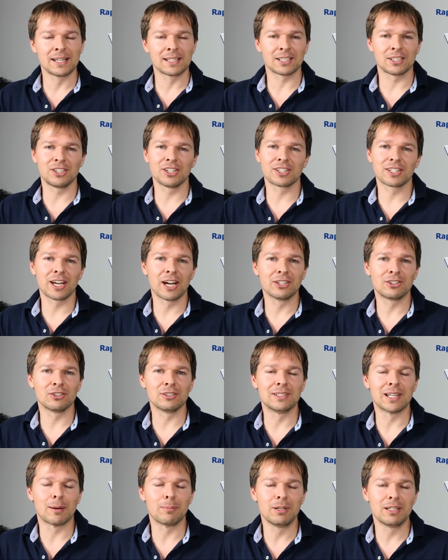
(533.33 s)
So just go
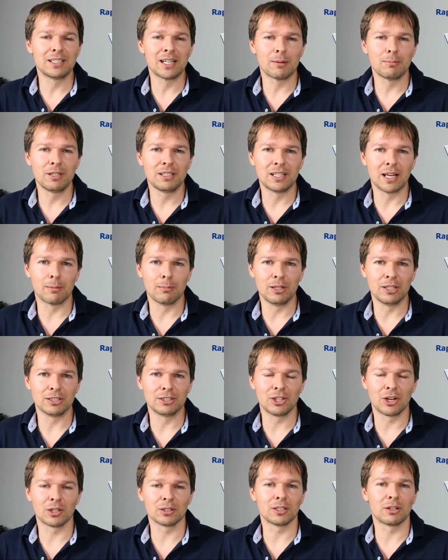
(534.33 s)
to
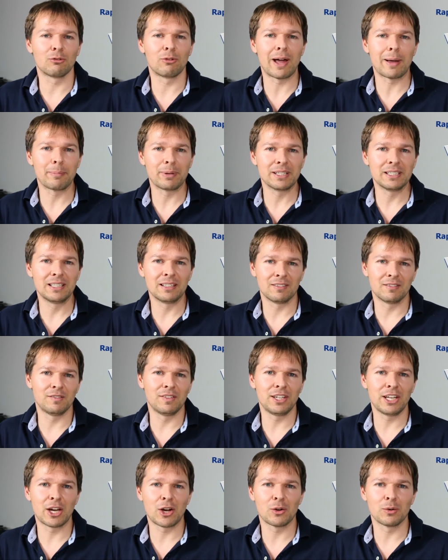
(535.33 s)

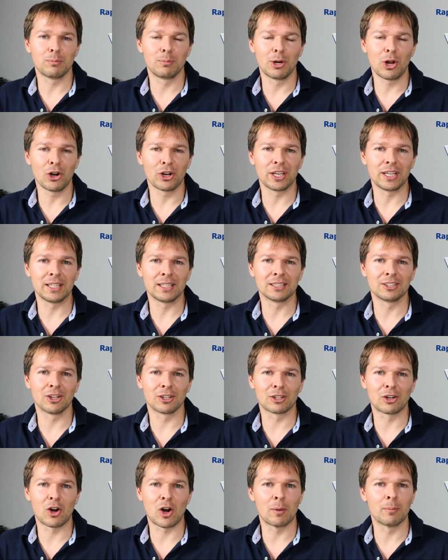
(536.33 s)

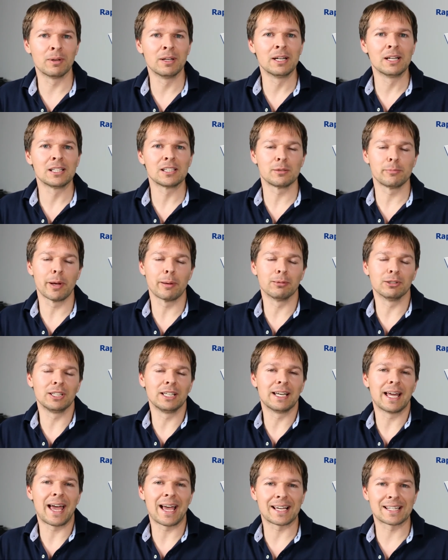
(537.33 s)
www.rapidvideoblogging.com to be able to
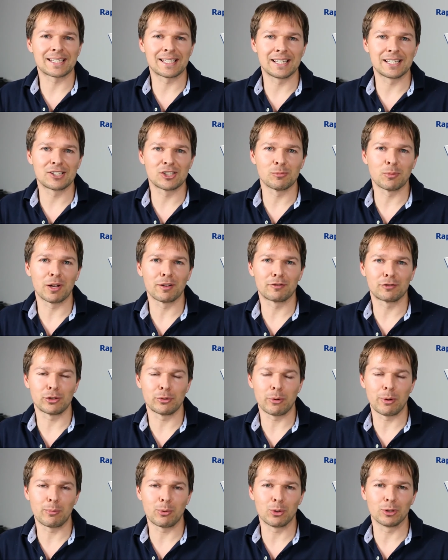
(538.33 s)
get access to my
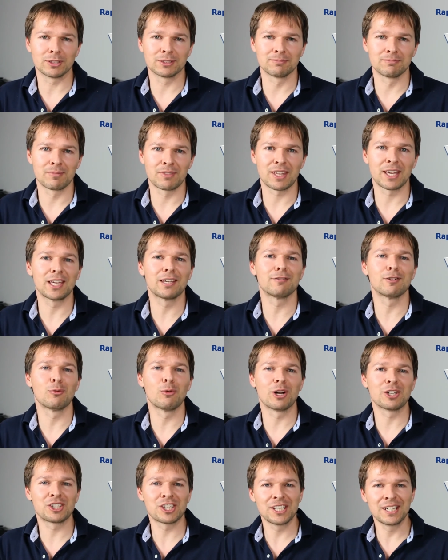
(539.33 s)
free report. Thank you for
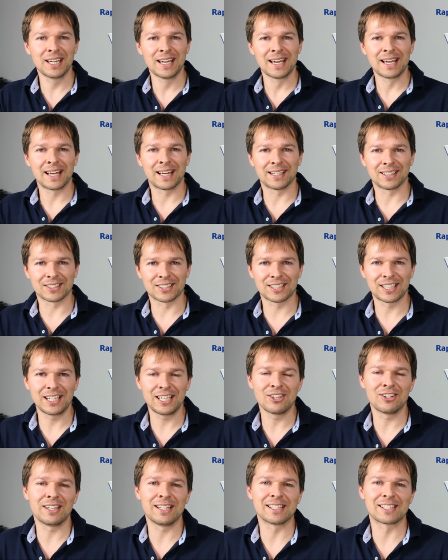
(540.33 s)
watching, and I'll
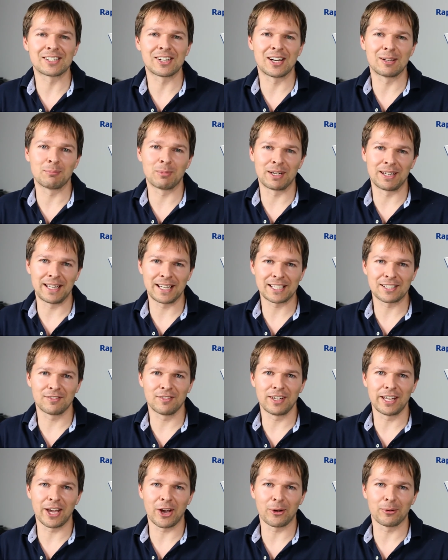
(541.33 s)
see you inside my
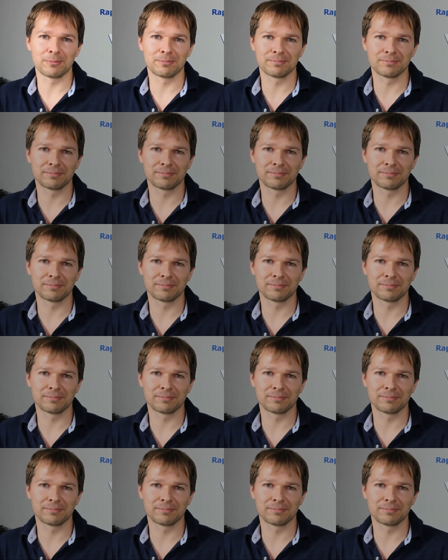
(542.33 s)
next video.